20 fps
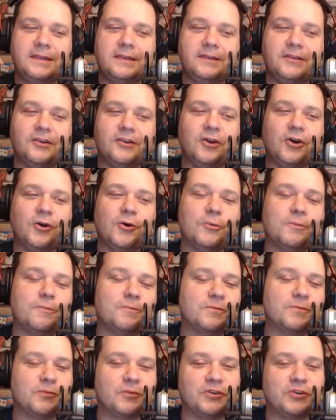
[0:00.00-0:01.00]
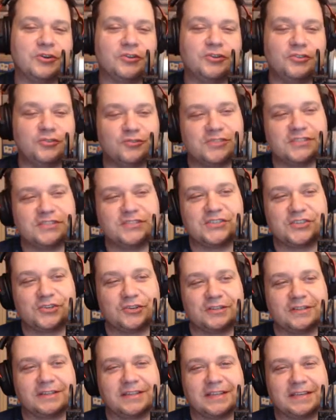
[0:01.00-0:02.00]
you know, when you're used to
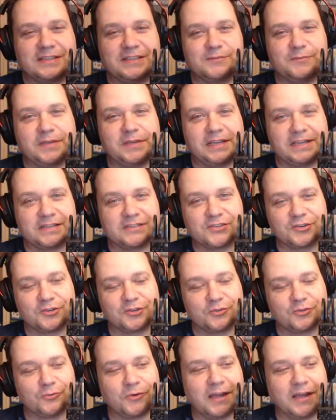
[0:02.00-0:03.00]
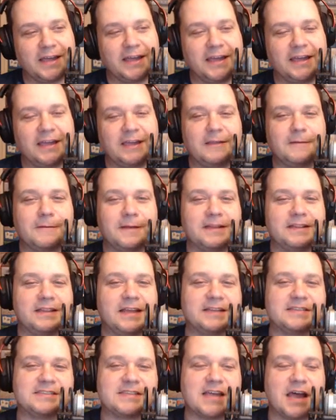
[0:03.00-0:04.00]
certain things being a certain way, and
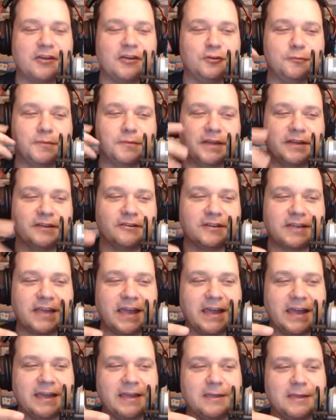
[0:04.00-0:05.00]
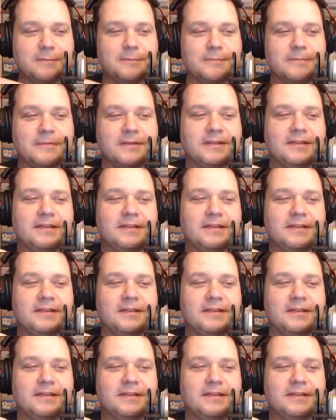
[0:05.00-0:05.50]
that's how you play your game,